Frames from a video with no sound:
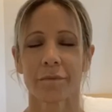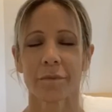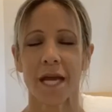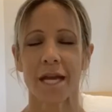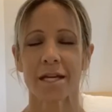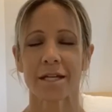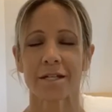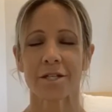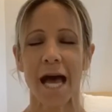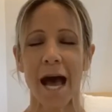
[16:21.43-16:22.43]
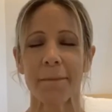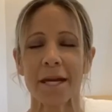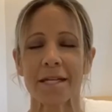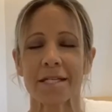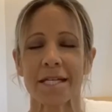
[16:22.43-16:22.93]
And
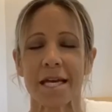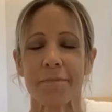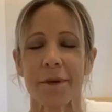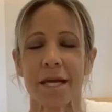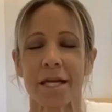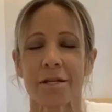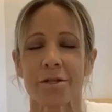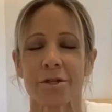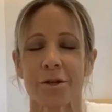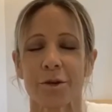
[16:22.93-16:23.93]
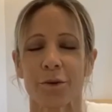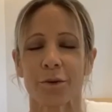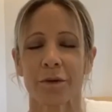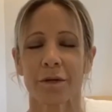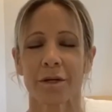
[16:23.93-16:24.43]
tapping deep into
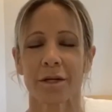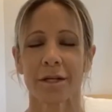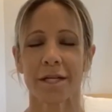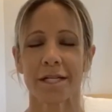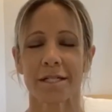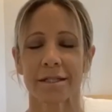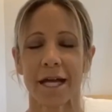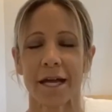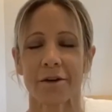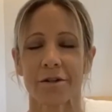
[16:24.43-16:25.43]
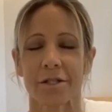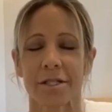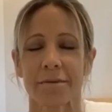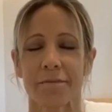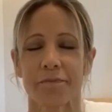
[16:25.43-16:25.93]
these
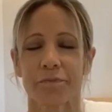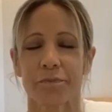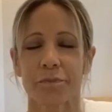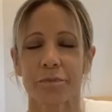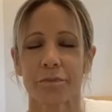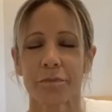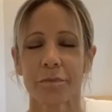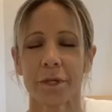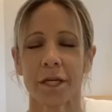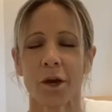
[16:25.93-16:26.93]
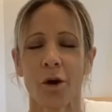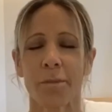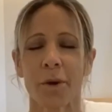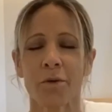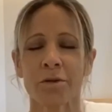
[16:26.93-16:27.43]
layers. Now our
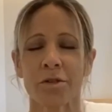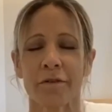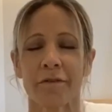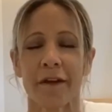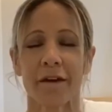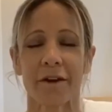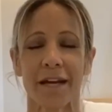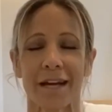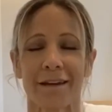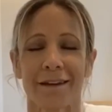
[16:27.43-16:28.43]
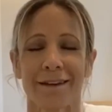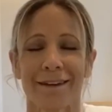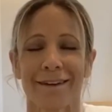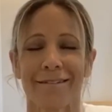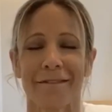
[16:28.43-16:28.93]
bones are very
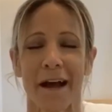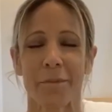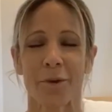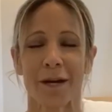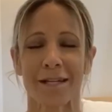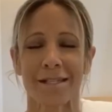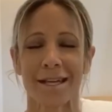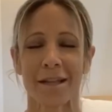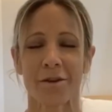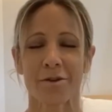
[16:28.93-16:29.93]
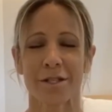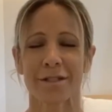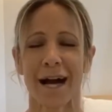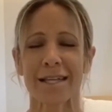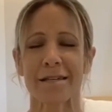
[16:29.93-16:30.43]
fibrous and there's
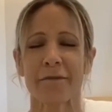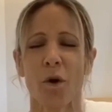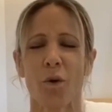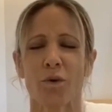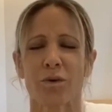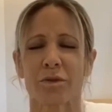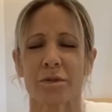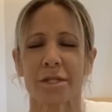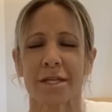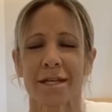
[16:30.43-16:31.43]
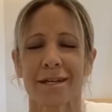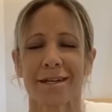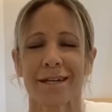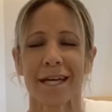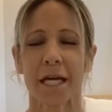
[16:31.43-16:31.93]
lots of holes
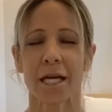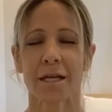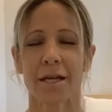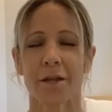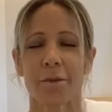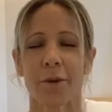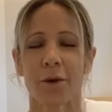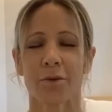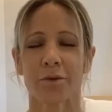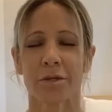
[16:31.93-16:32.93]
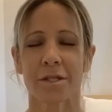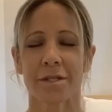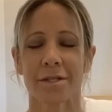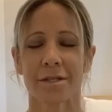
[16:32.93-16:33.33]
in the bones.